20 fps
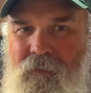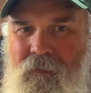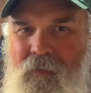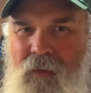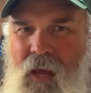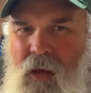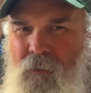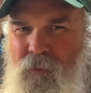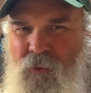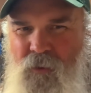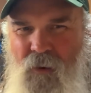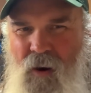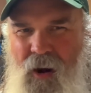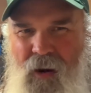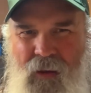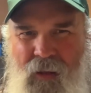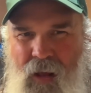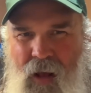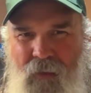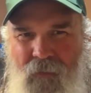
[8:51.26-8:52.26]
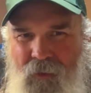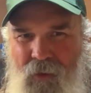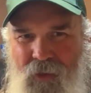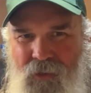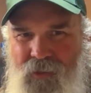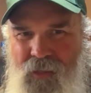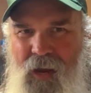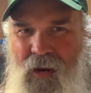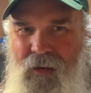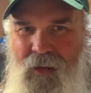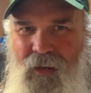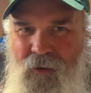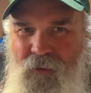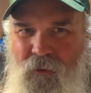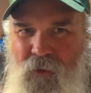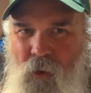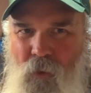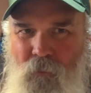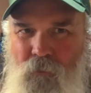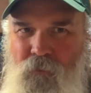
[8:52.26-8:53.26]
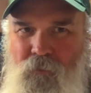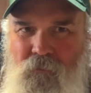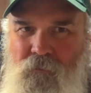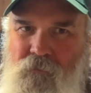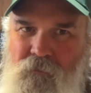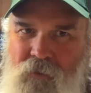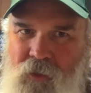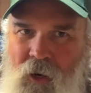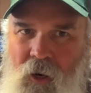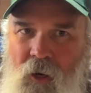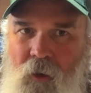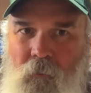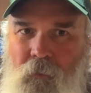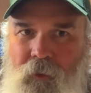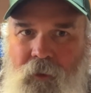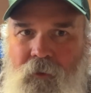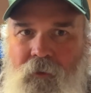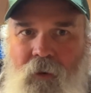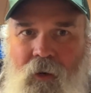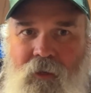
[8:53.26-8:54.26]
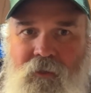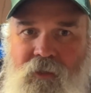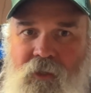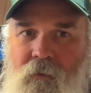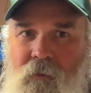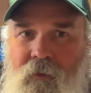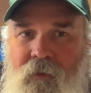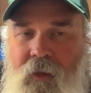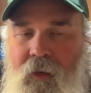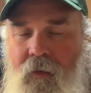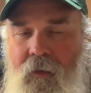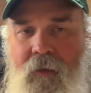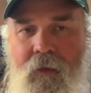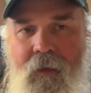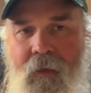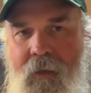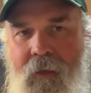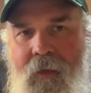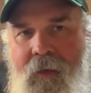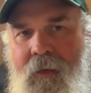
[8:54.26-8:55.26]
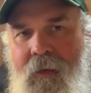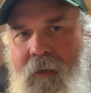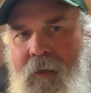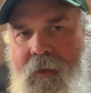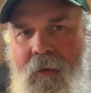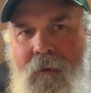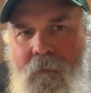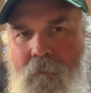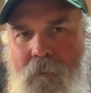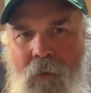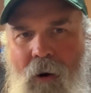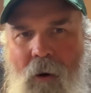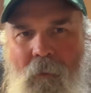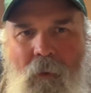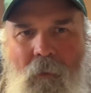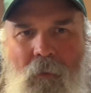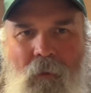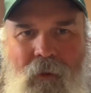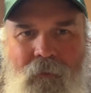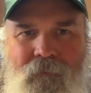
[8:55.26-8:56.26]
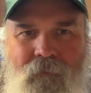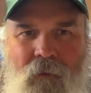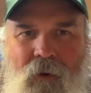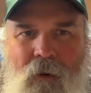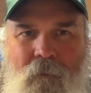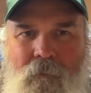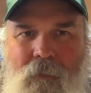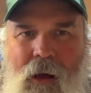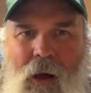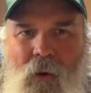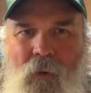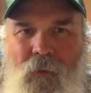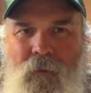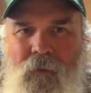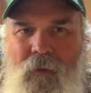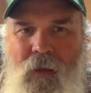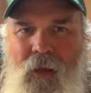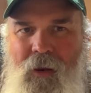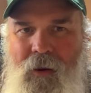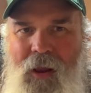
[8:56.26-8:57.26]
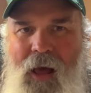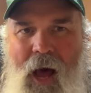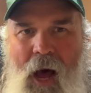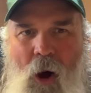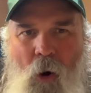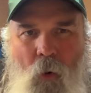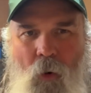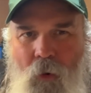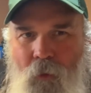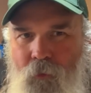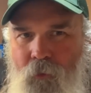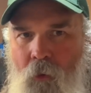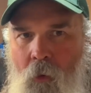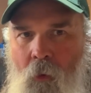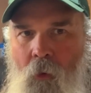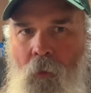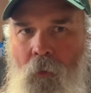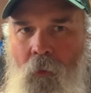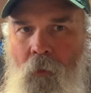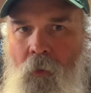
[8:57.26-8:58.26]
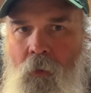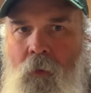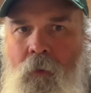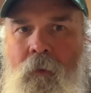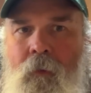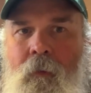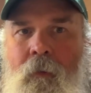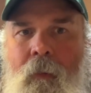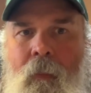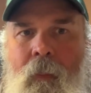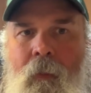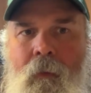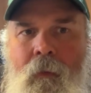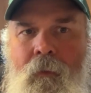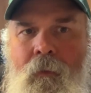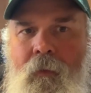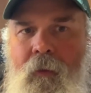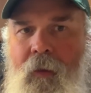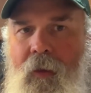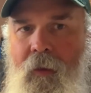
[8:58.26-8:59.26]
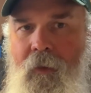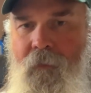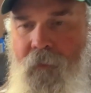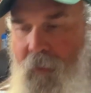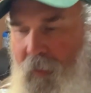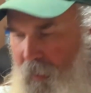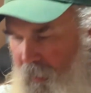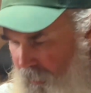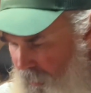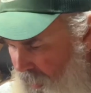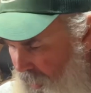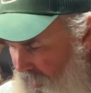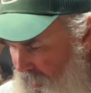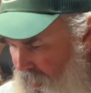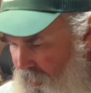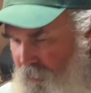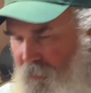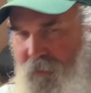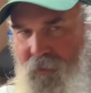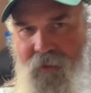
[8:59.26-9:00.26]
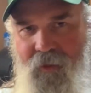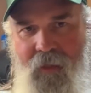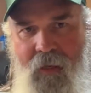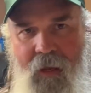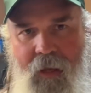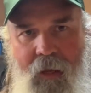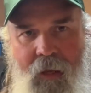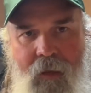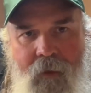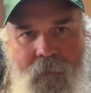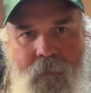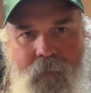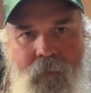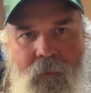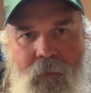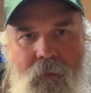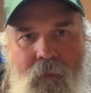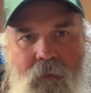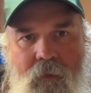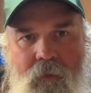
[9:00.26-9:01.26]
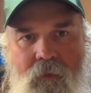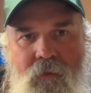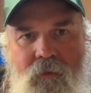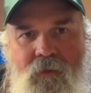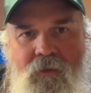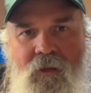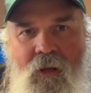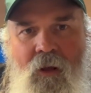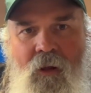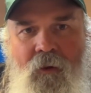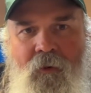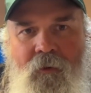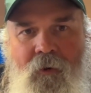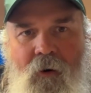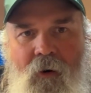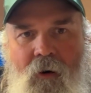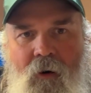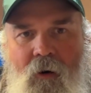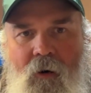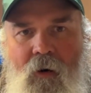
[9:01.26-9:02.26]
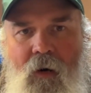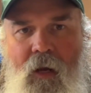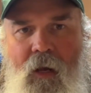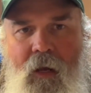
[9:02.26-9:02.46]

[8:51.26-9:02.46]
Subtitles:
I was grinding on this. I didn't go terribly crazy with it, probably for about an hour total. And then I used the cylinder